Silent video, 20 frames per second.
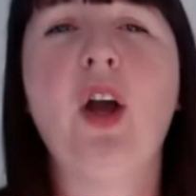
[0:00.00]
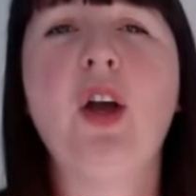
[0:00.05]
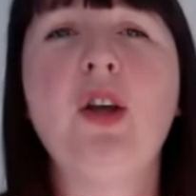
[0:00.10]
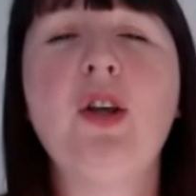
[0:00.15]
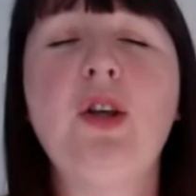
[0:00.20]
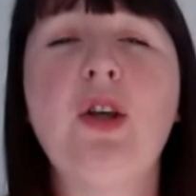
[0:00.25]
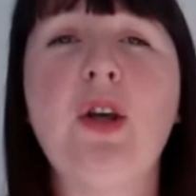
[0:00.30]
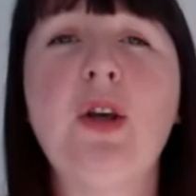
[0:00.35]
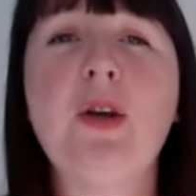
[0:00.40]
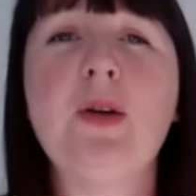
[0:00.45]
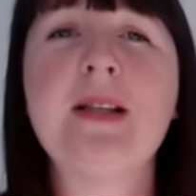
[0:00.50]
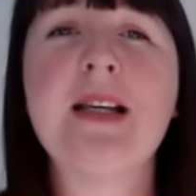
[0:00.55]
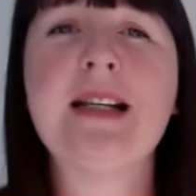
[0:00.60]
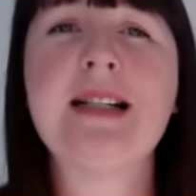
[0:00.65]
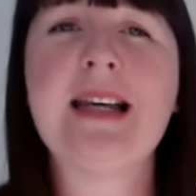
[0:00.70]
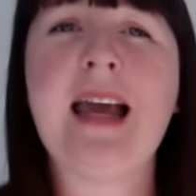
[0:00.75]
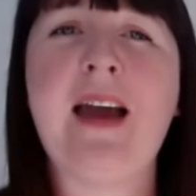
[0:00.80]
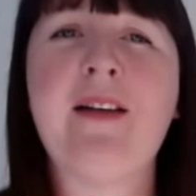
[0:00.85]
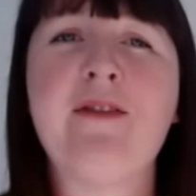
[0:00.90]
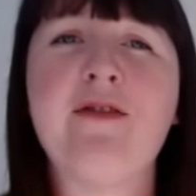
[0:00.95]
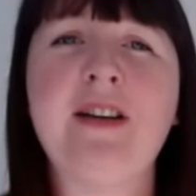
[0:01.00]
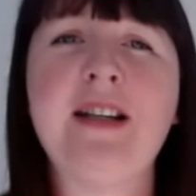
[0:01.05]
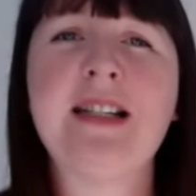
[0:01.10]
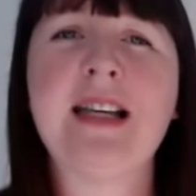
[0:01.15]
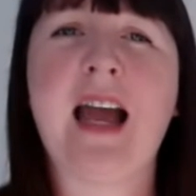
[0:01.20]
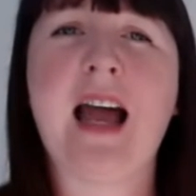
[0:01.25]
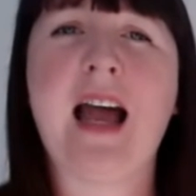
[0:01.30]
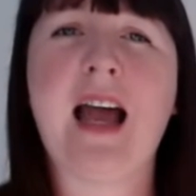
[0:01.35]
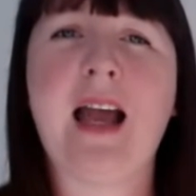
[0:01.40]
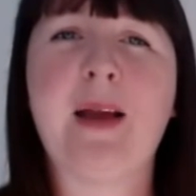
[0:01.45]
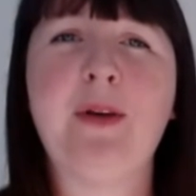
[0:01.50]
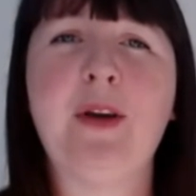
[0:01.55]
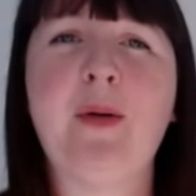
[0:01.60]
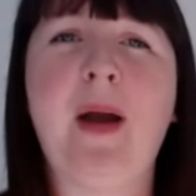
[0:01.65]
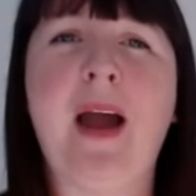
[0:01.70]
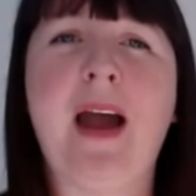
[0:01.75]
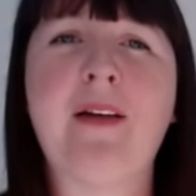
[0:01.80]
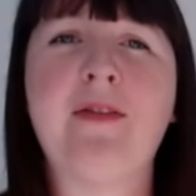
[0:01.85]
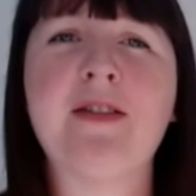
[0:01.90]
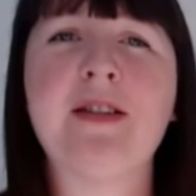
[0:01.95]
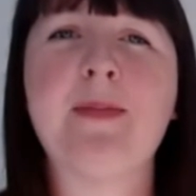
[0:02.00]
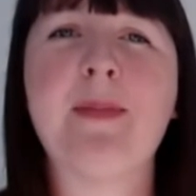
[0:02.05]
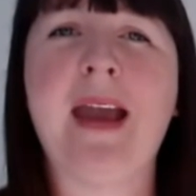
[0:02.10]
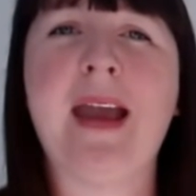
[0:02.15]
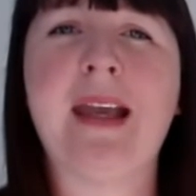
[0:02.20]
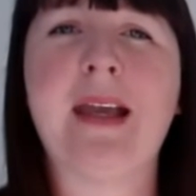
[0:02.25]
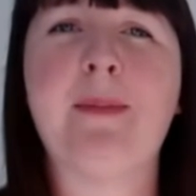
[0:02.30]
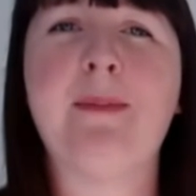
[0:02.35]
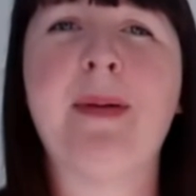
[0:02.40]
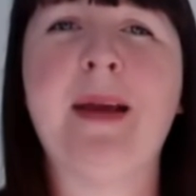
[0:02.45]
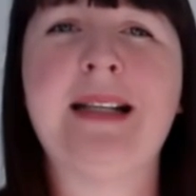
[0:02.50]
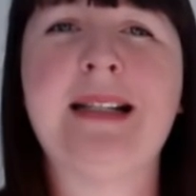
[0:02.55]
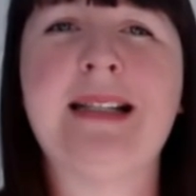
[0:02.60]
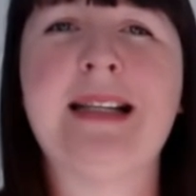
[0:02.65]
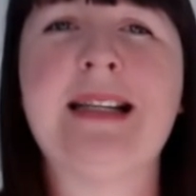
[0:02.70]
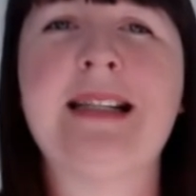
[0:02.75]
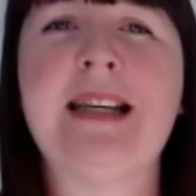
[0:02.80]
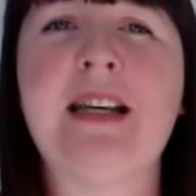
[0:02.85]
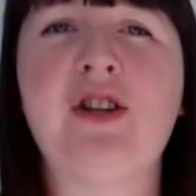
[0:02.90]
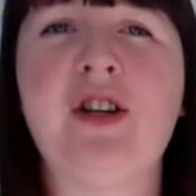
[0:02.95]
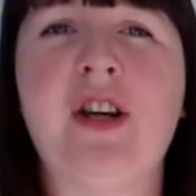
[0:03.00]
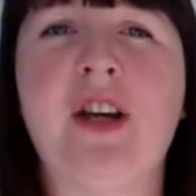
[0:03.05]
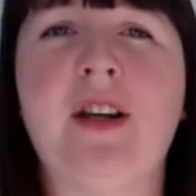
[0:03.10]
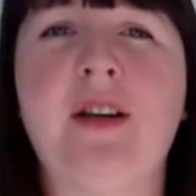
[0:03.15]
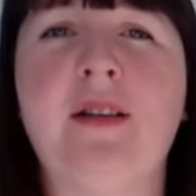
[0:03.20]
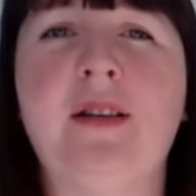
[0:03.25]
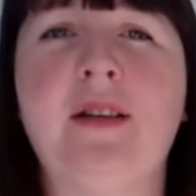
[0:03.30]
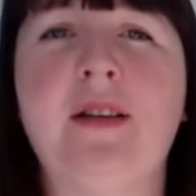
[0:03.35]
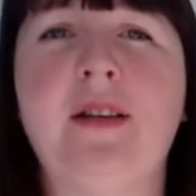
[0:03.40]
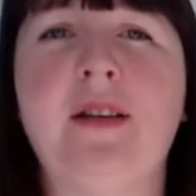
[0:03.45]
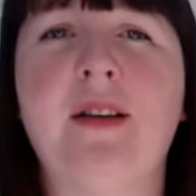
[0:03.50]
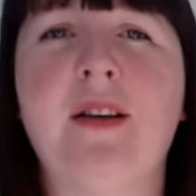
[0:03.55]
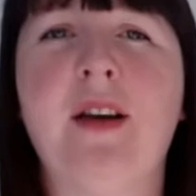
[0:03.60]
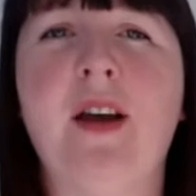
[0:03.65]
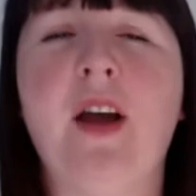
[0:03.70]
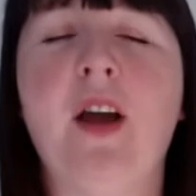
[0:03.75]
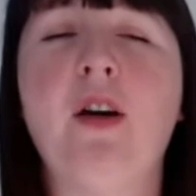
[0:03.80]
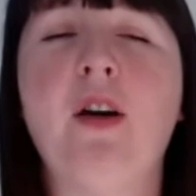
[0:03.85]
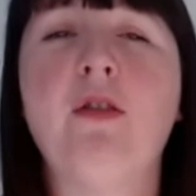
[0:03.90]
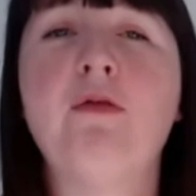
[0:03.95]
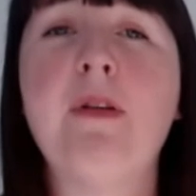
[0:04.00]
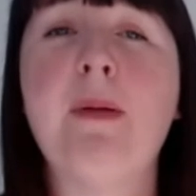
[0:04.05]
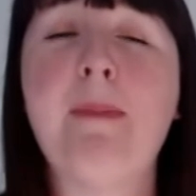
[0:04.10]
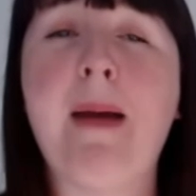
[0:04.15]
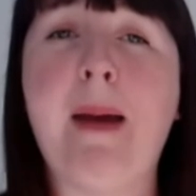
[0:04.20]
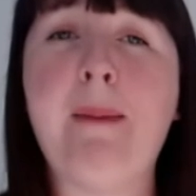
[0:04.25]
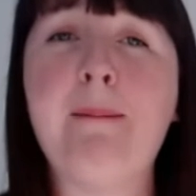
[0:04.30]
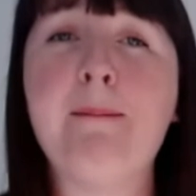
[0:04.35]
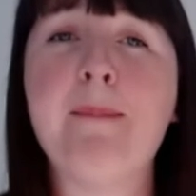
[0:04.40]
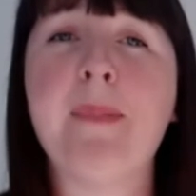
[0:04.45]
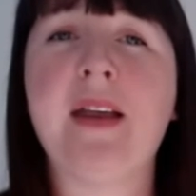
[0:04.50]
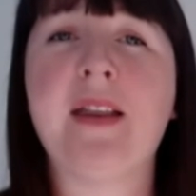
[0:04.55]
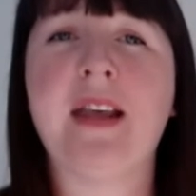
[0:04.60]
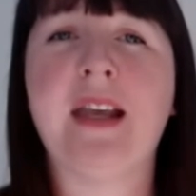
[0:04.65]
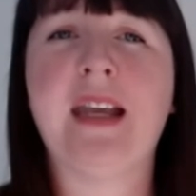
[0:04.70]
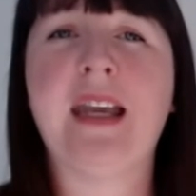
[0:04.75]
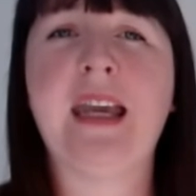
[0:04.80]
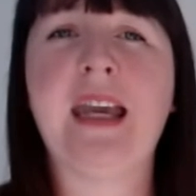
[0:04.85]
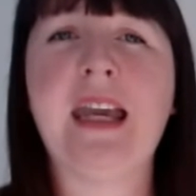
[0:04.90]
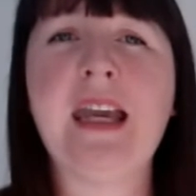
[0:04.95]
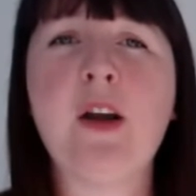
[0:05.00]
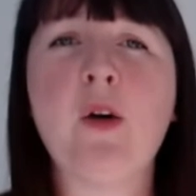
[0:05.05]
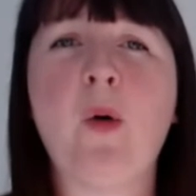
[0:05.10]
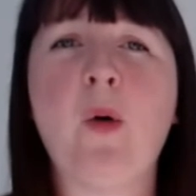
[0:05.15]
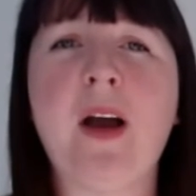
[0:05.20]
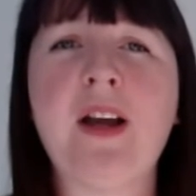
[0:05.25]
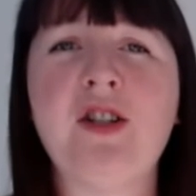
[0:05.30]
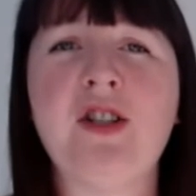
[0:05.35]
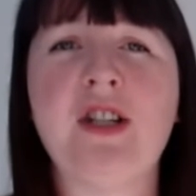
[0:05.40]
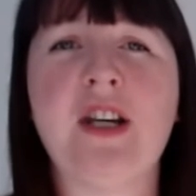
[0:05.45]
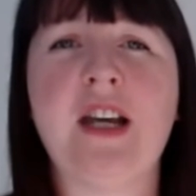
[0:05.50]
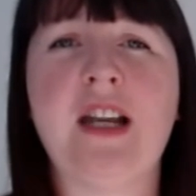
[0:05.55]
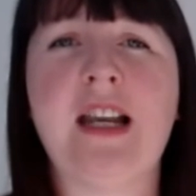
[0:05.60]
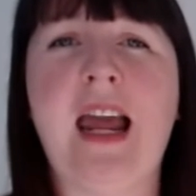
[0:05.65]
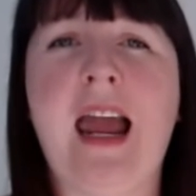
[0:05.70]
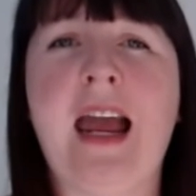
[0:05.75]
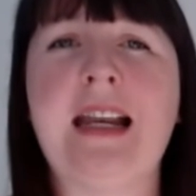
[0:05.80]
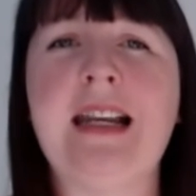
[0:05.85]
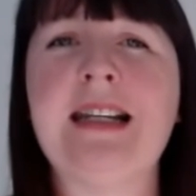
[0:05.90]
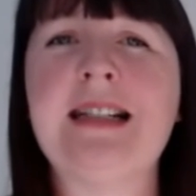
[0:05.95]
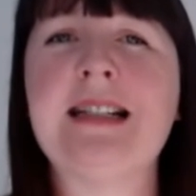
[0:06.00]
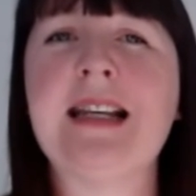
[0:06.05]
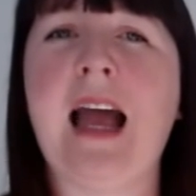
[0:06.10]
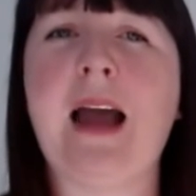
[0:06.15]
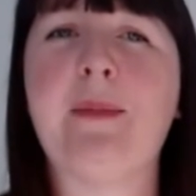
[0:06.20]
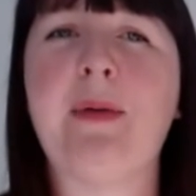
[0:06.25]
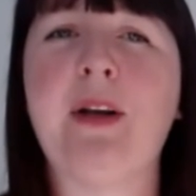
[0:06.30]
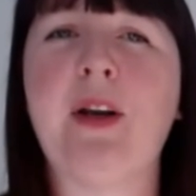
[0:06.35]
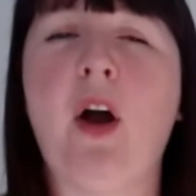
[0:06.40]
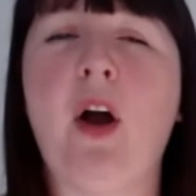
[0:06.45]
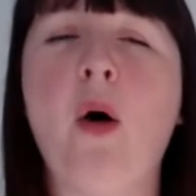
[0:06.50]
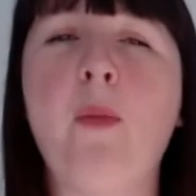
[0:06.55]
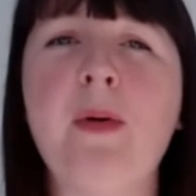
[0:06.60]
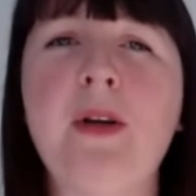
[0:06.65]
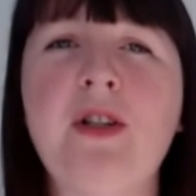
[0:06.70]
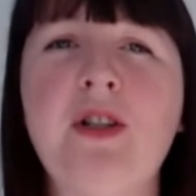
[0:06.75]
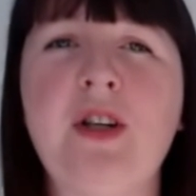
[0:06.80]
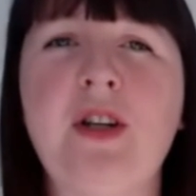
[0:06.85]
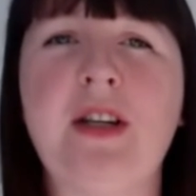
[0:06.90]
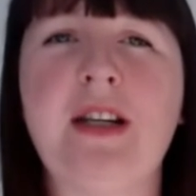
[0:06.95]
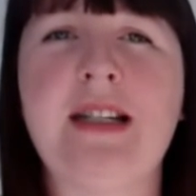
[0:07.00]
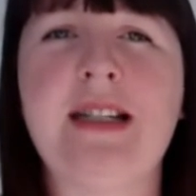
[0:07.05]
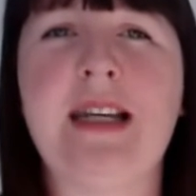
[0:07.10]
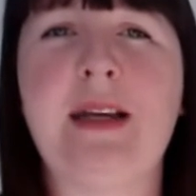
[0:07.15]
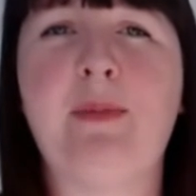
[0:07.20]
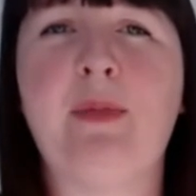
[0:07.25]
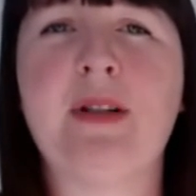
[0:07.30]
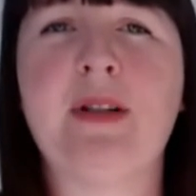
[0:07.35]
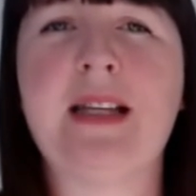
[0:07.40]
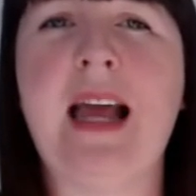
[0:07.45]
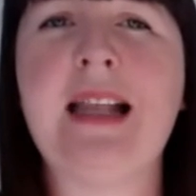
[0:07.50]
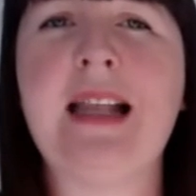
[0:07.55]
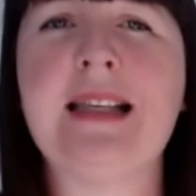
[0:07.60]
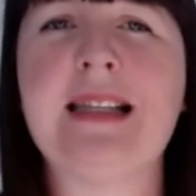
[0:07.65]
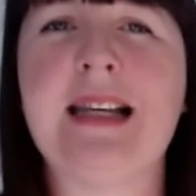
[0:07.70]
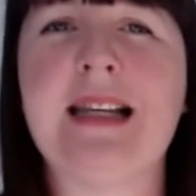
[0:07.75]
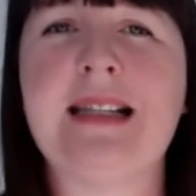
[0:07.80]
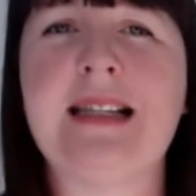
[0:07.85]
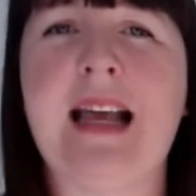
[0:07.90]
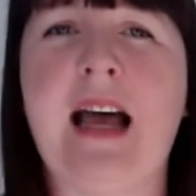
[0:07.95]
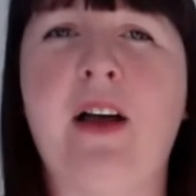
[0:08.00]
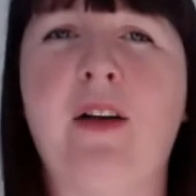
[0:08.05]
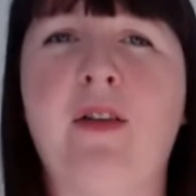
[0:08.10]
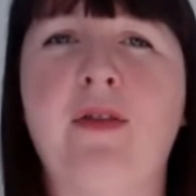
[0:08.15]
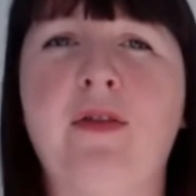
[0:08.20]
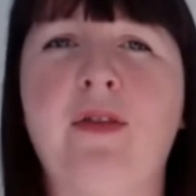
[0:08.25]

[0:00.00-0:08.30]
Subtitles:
Use it every time you have to make a big decision. Remember the key question anytime an opportunity presents itself.